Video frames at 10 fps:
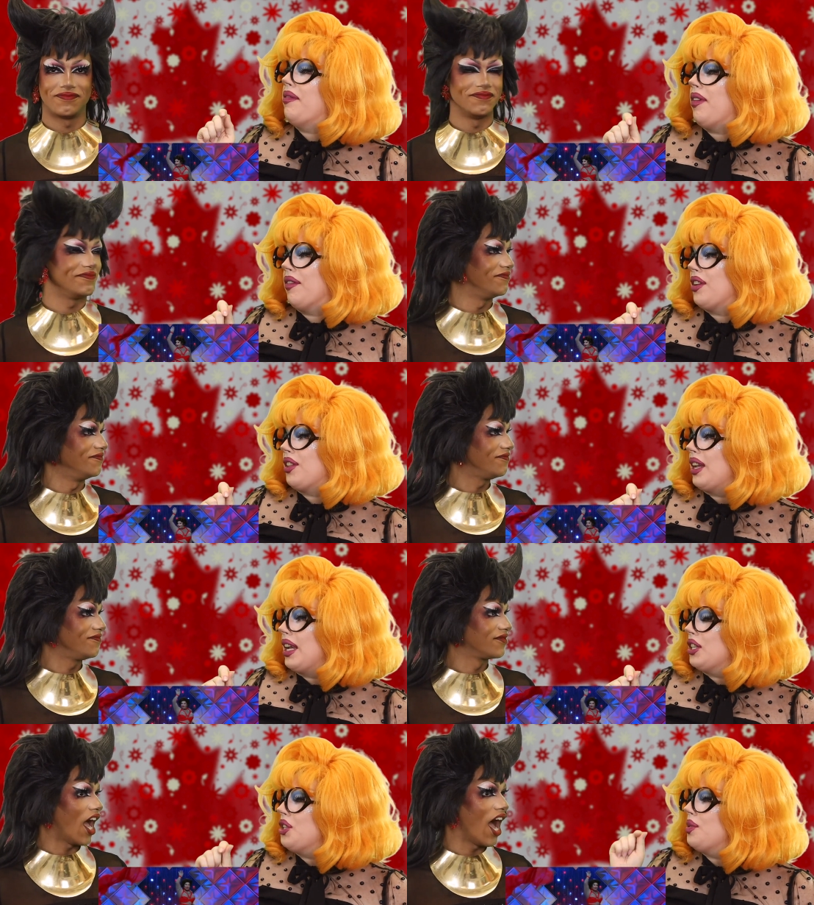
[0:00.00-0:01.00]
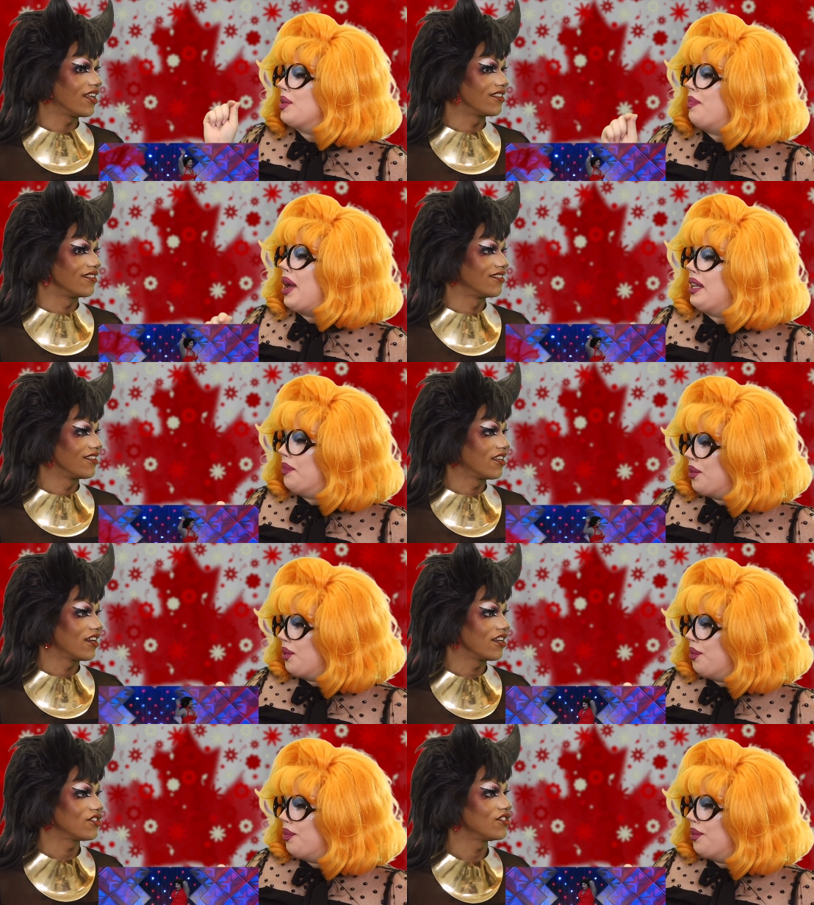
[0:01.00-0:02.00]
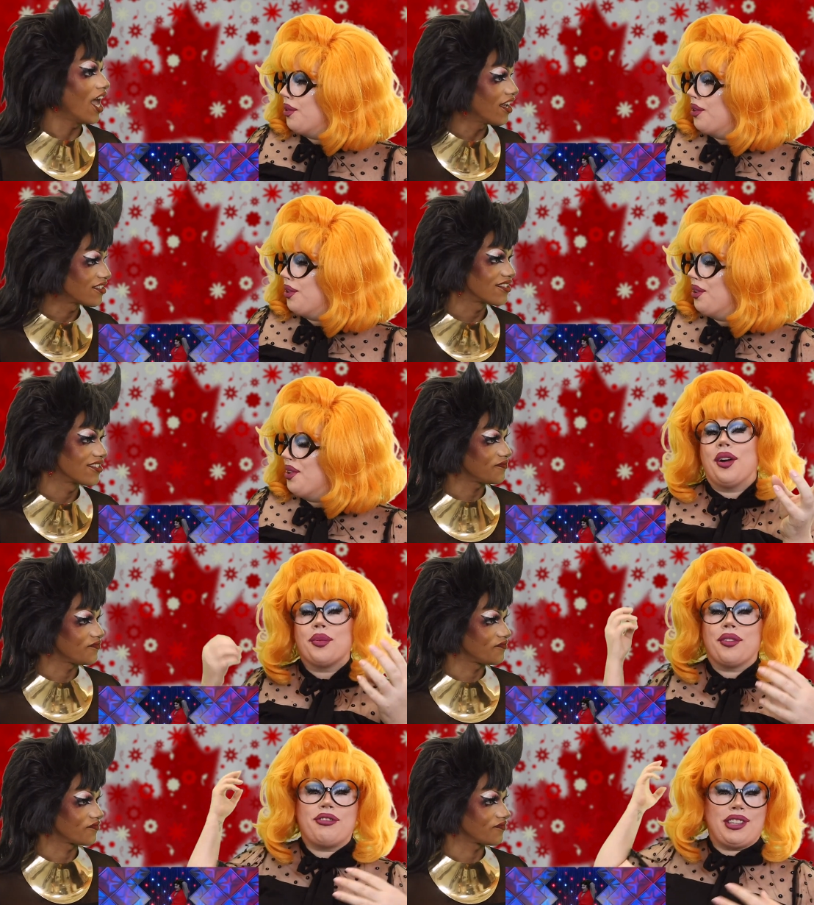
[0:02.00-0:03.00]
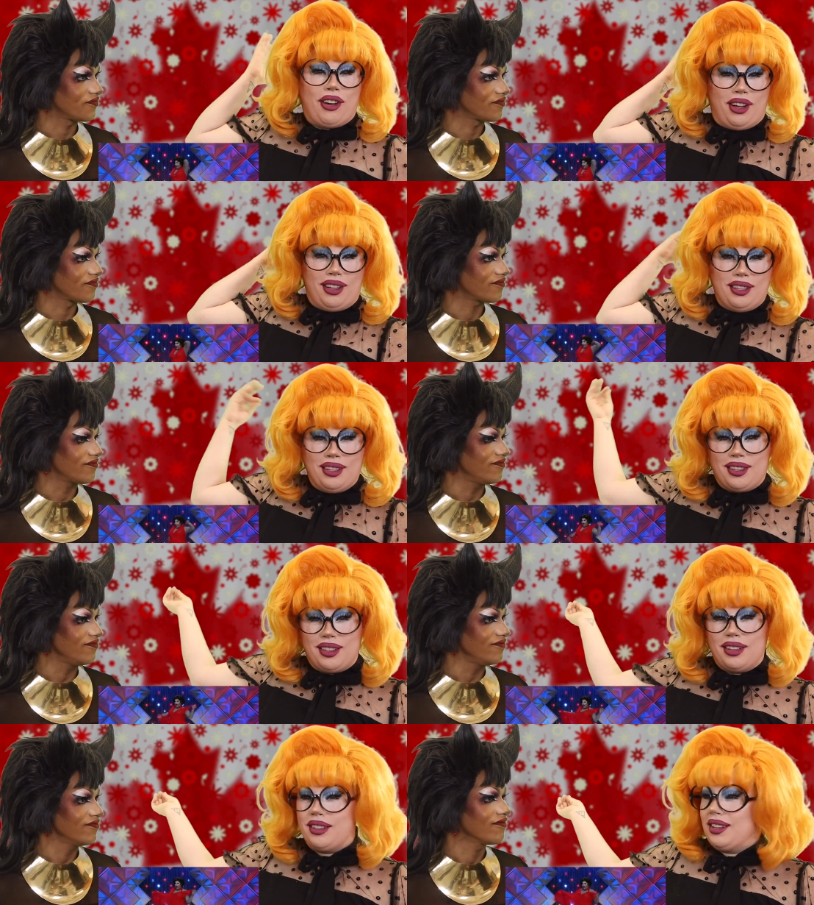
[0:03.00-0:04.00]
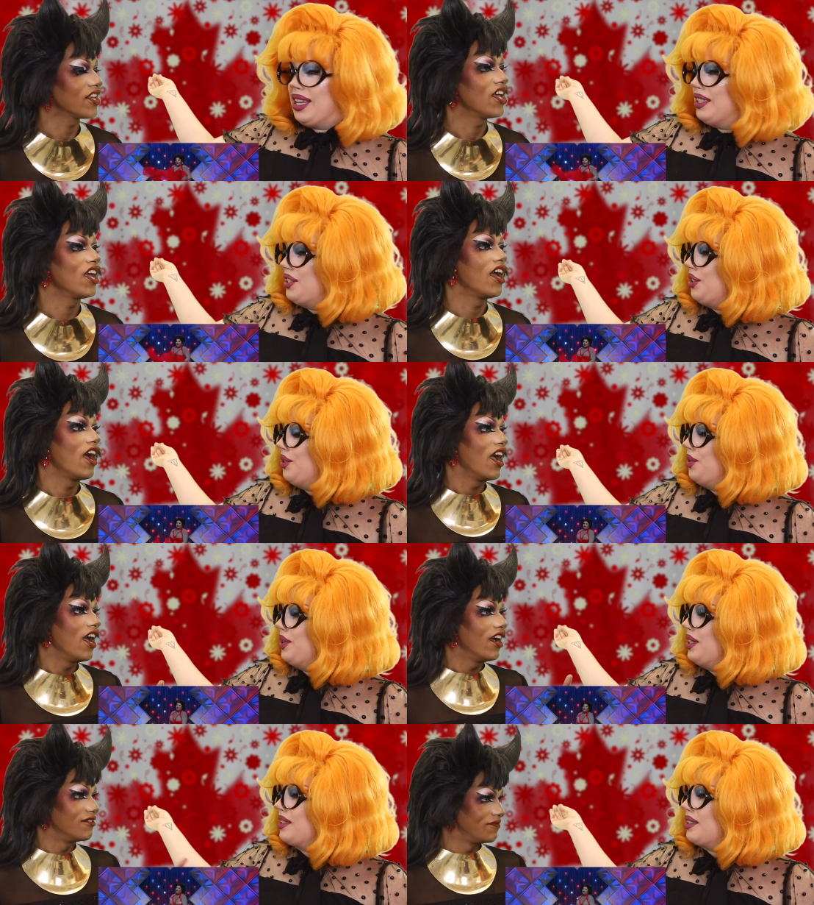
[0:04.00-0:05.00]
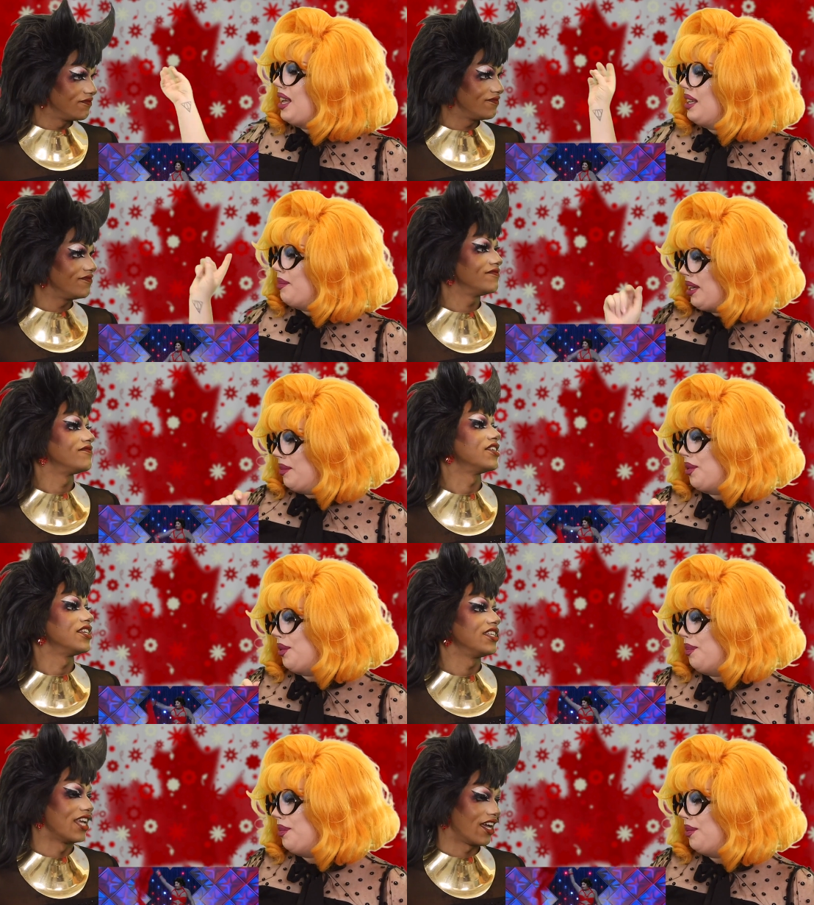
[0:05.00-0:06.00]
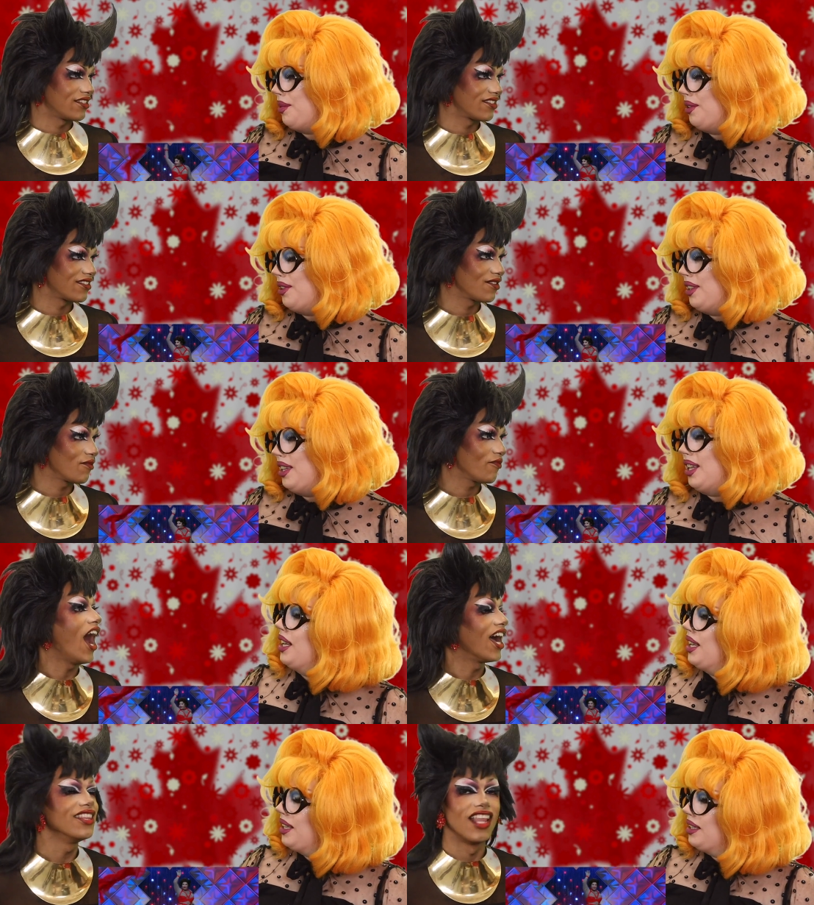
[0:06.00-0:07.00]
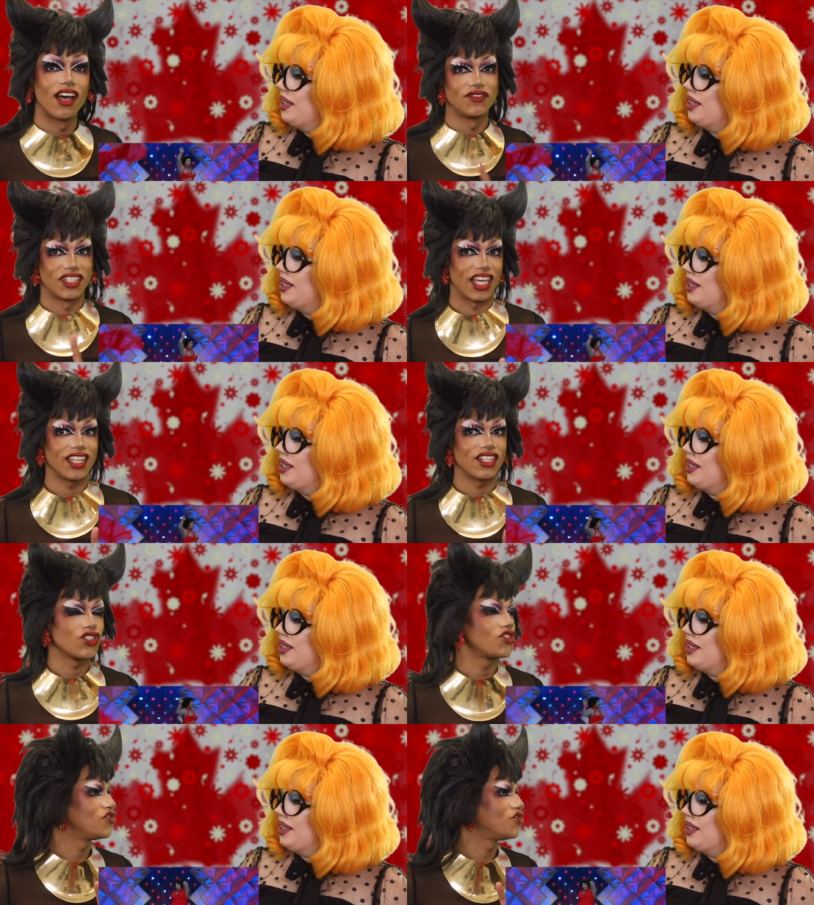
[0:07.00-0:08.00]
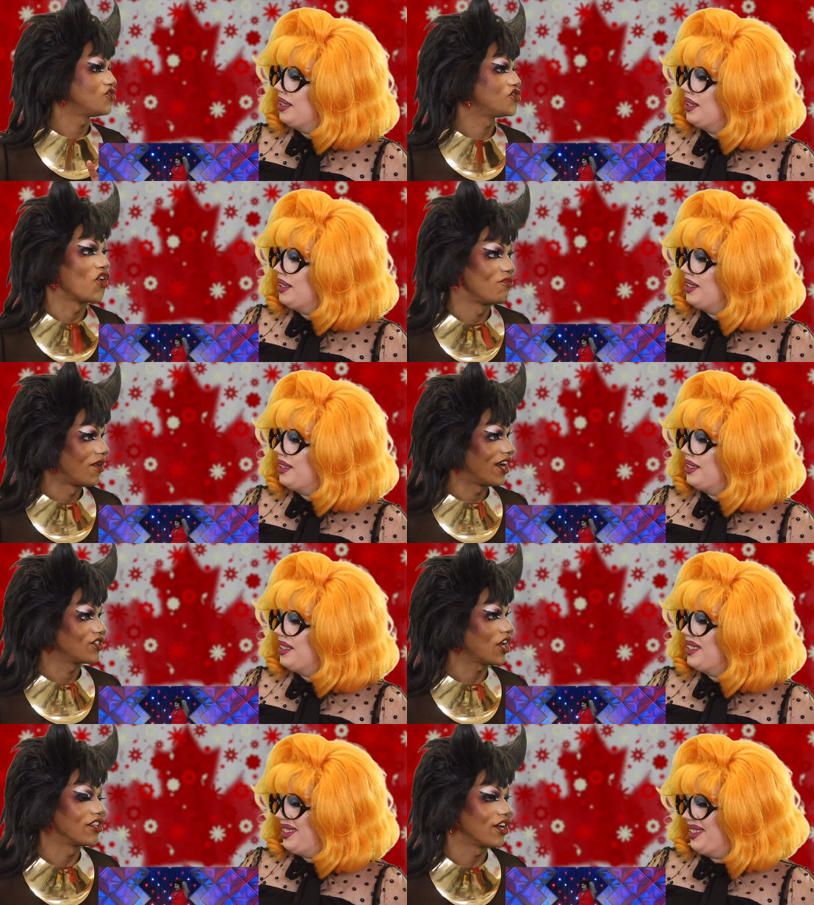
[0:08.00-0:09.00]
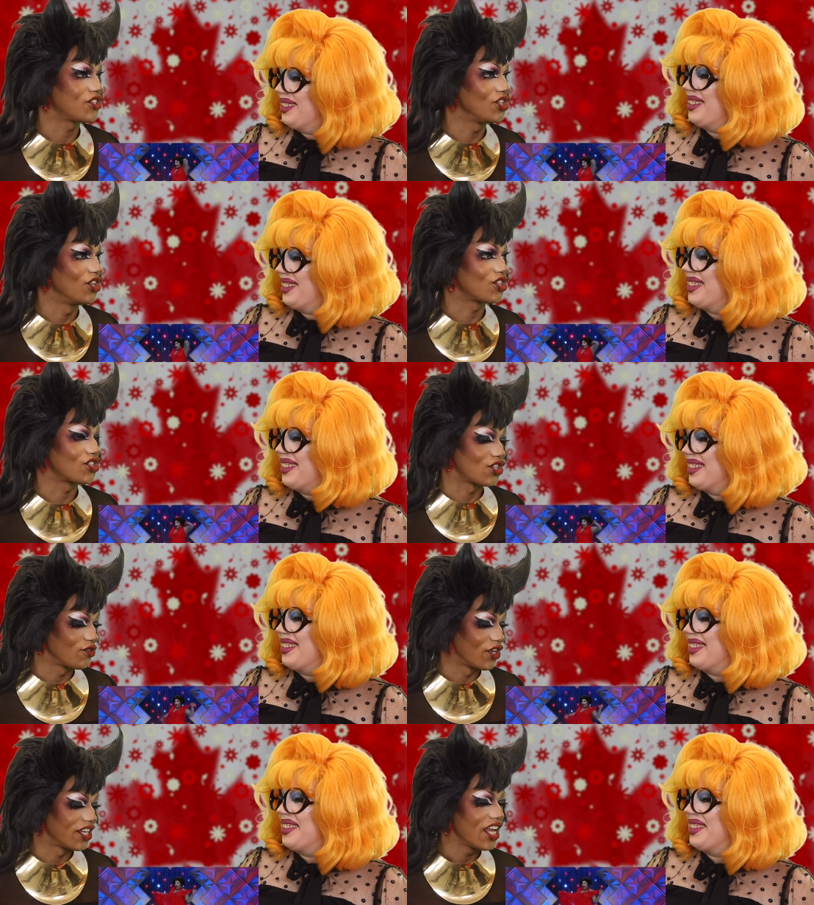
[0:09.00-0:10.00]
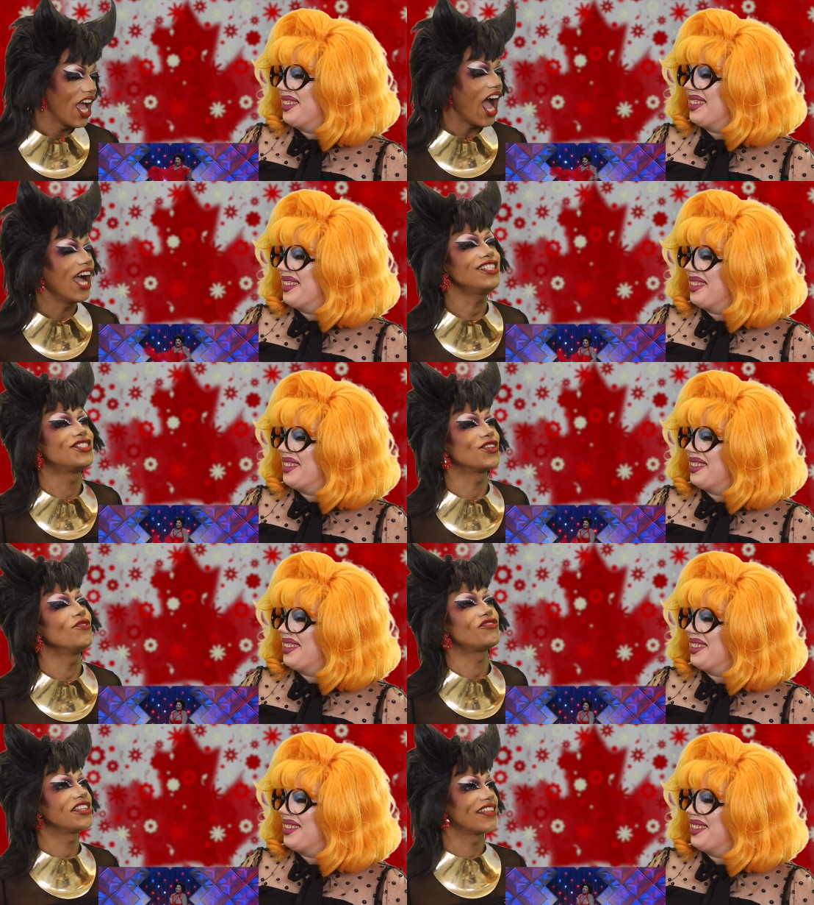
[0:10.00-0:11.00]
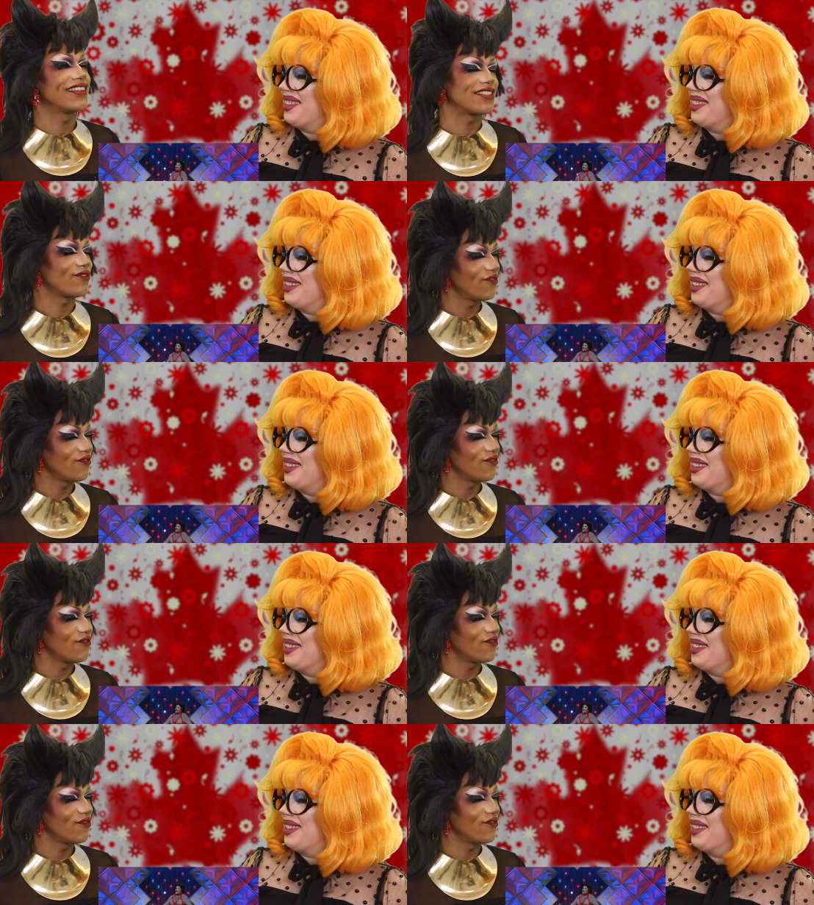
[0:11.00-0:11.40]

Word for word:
Speaker 1: my favorite of the night, she was I, Betty Boop. Yes. A reveal into slutty Betty Boop.
Speaker 2: Yes. I loved it so much. I thought she looked so good. I don't think that it's